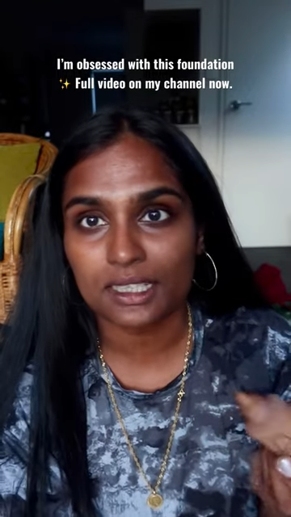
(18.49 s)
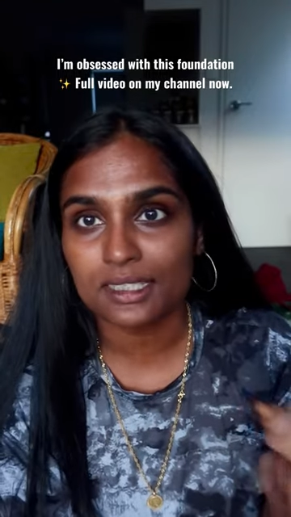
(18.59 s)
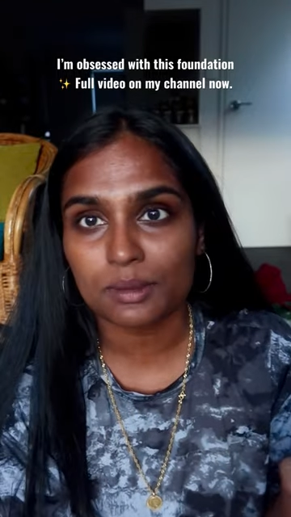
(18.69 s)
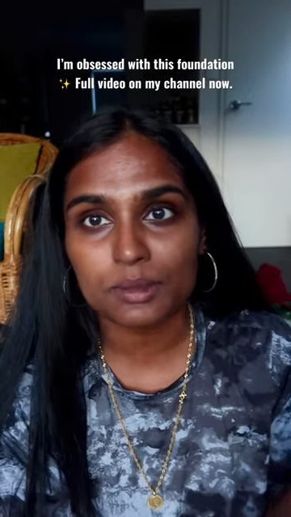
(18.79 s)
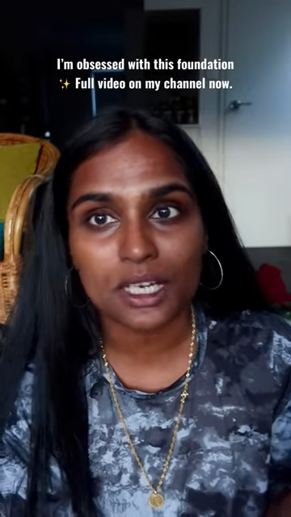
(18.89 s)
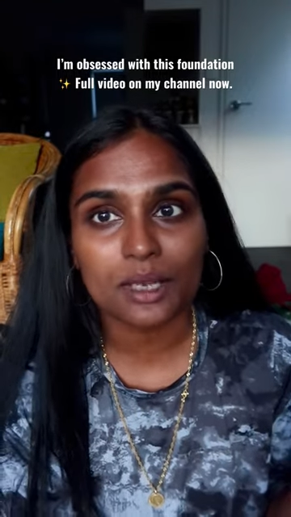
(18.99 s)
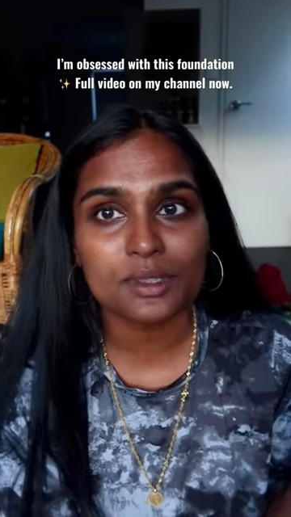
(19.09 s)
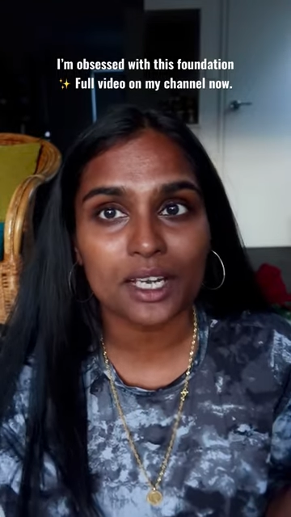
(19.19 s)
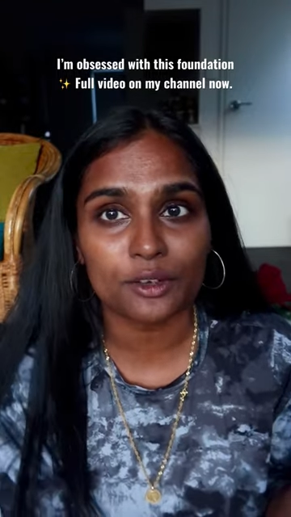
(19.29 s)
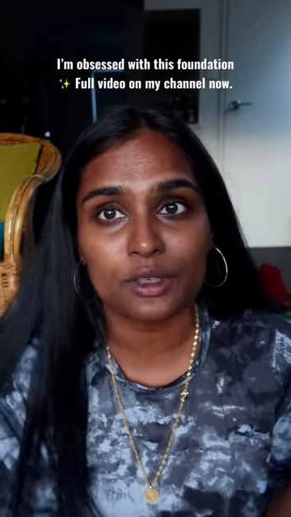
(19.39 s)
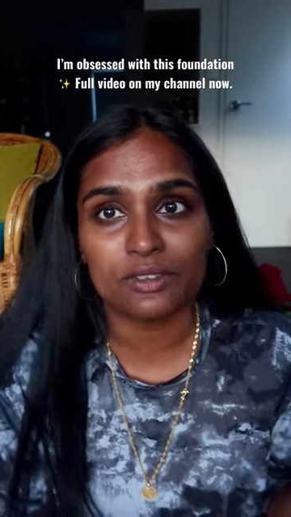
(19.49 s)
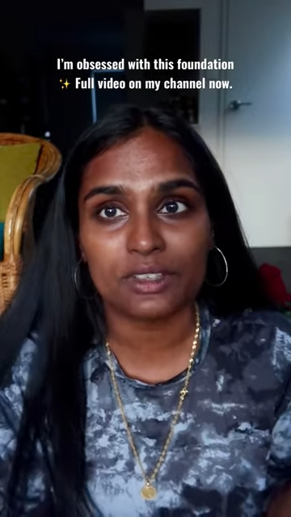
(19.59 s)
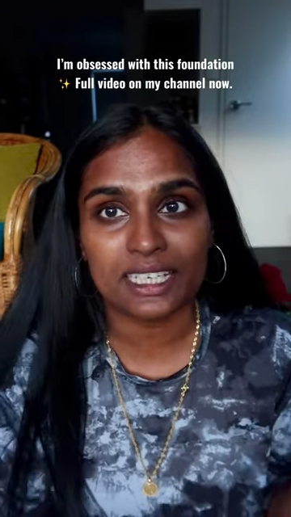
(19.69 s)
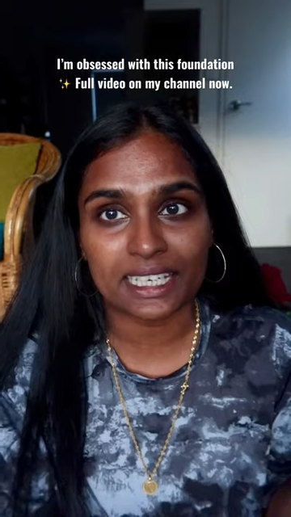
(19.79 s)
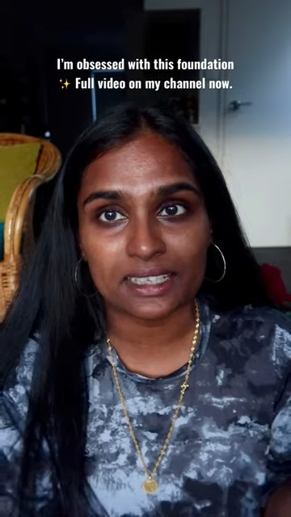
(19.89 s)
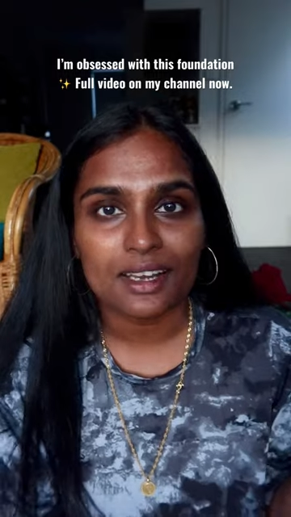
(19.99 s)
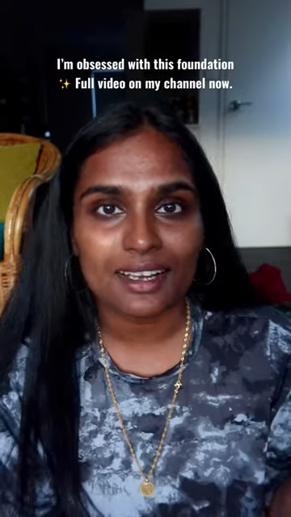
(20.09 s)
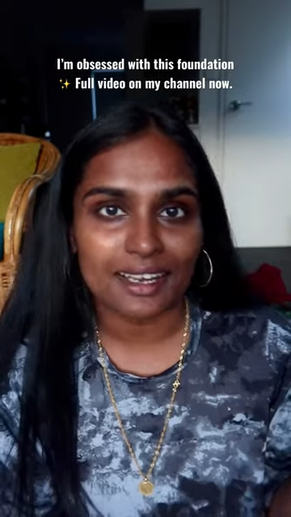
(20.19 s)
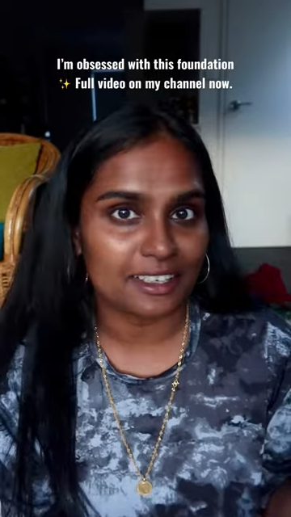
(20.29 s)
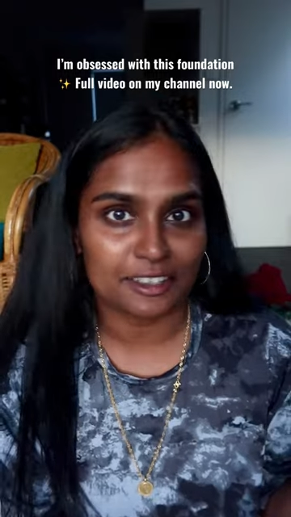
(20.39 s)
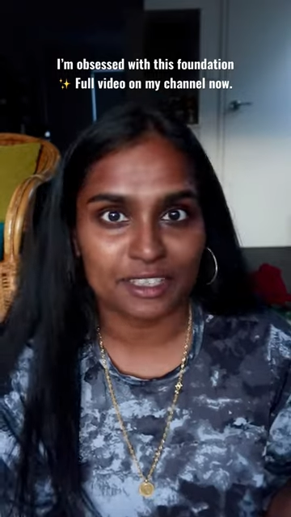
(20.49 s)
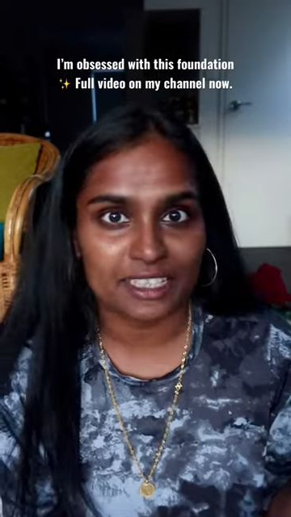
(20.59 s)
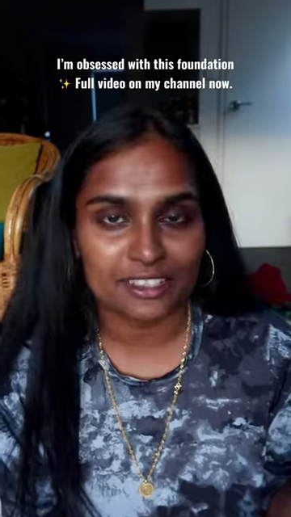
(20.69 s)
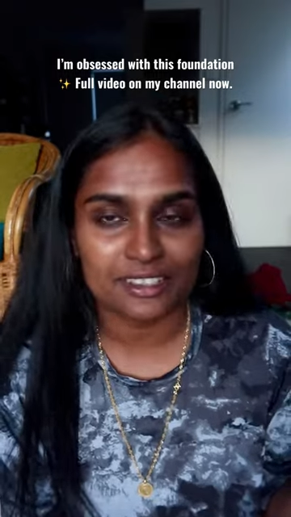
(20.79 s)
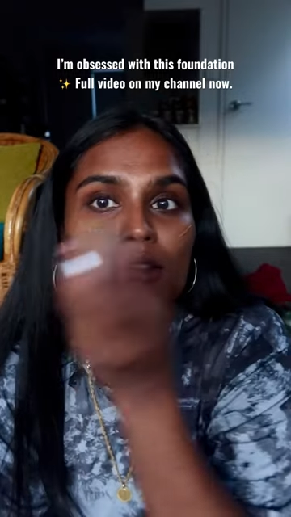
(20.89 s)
and sometimes I don't even need color correction.